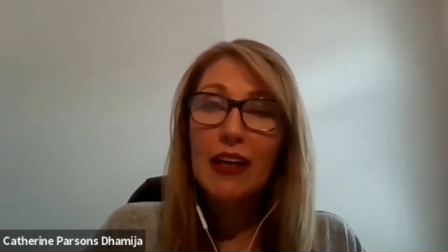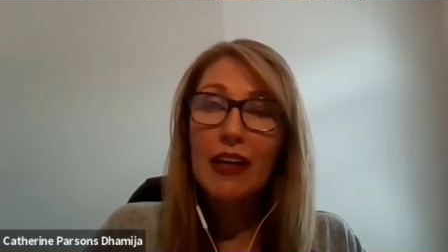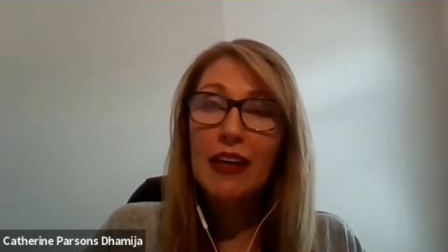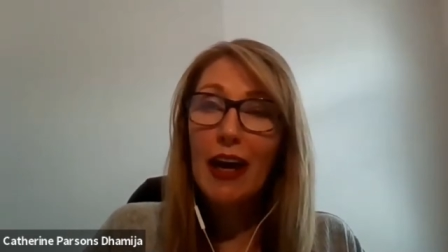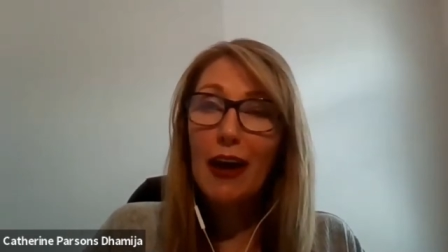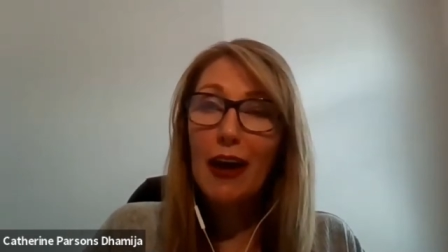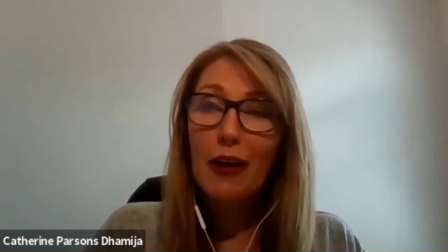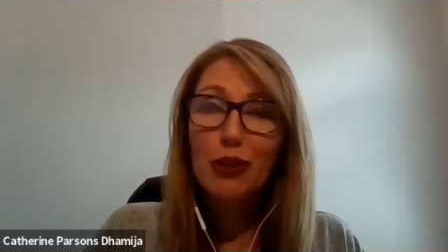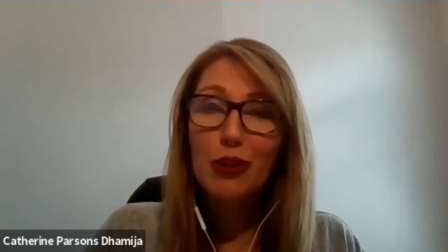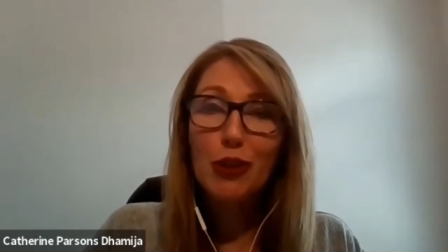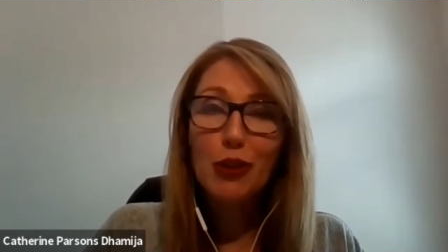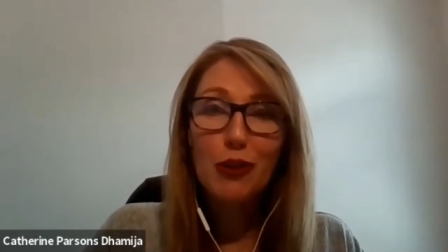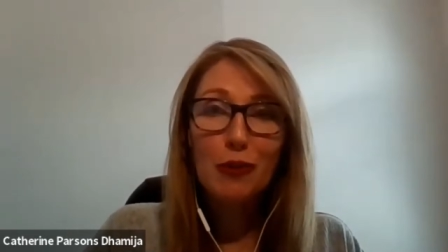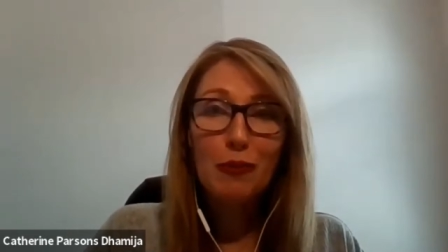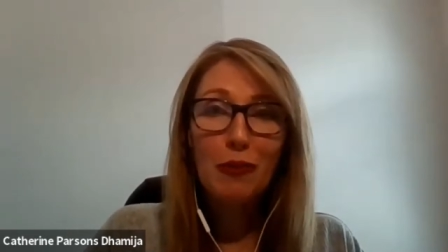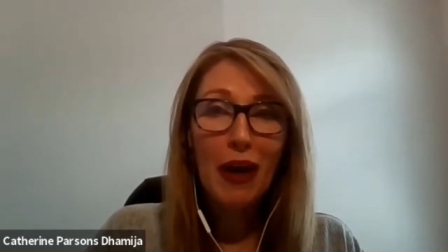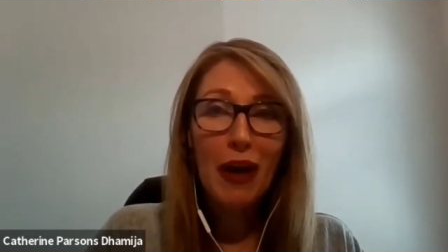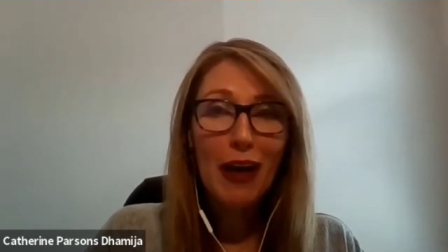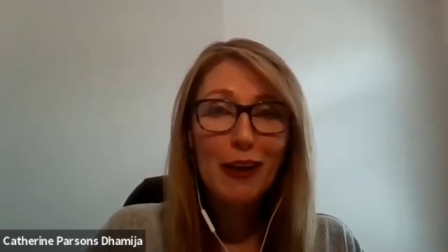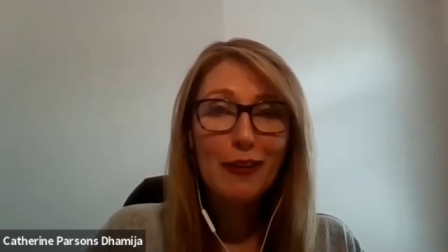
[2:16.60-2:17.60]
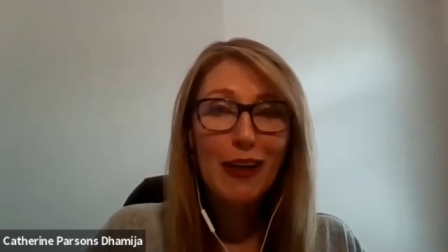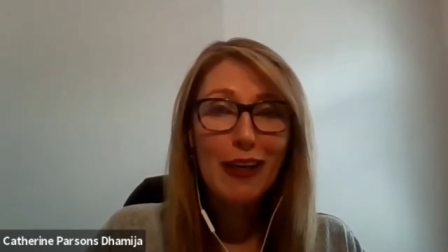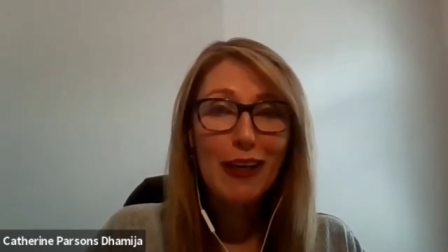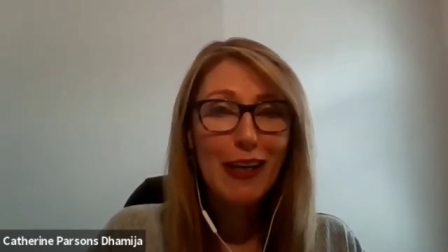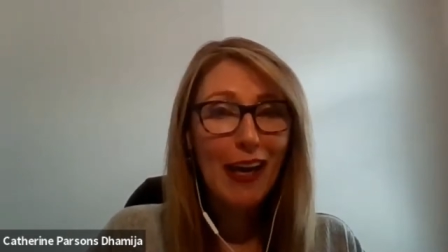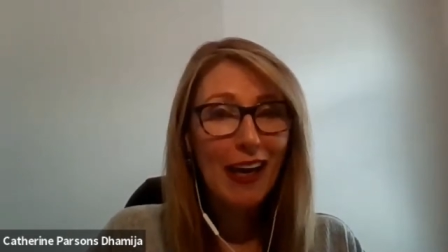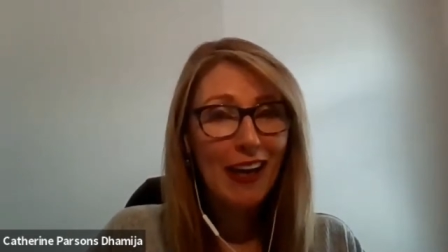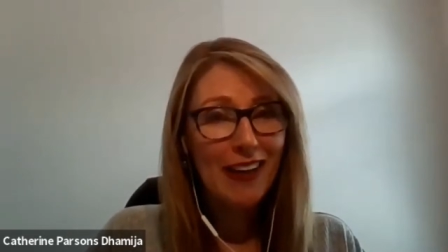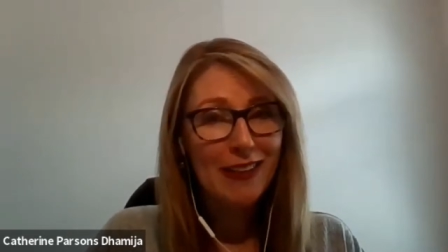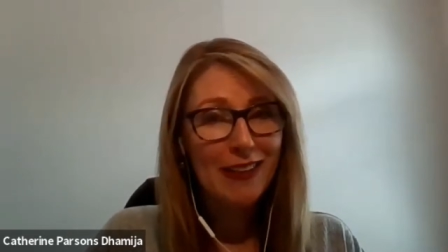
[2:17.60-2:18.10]
And now to the matter
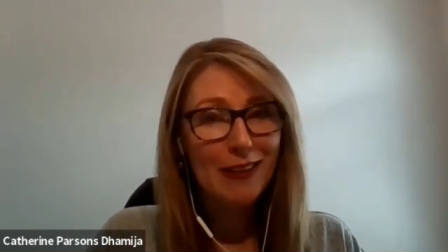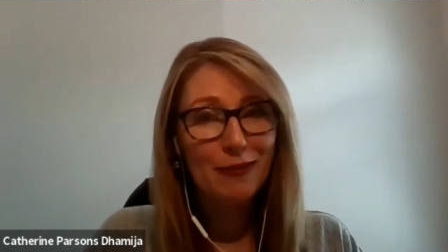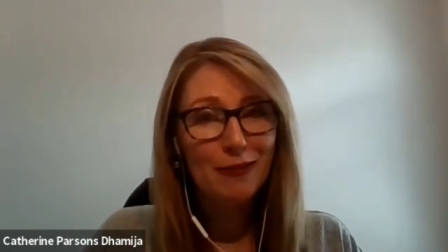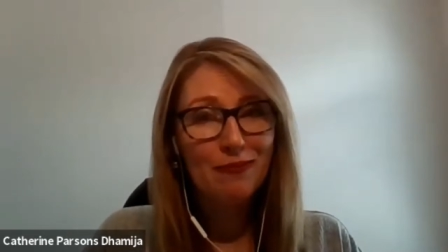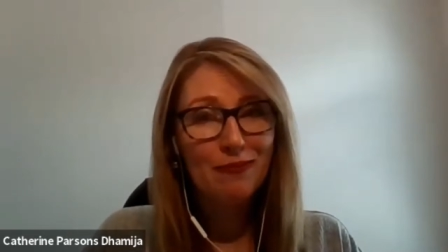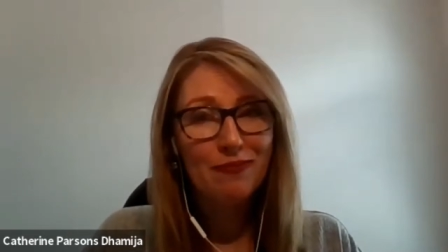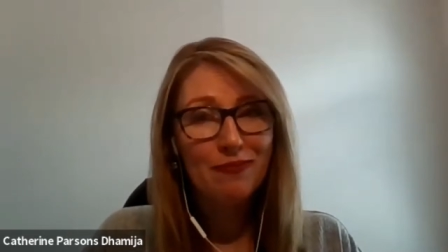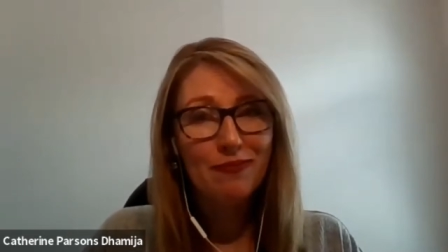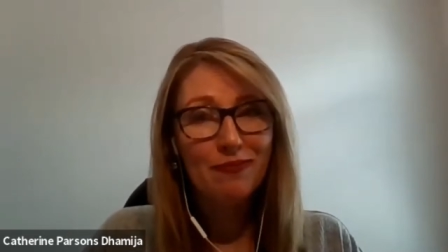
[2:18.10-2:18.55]
at hand.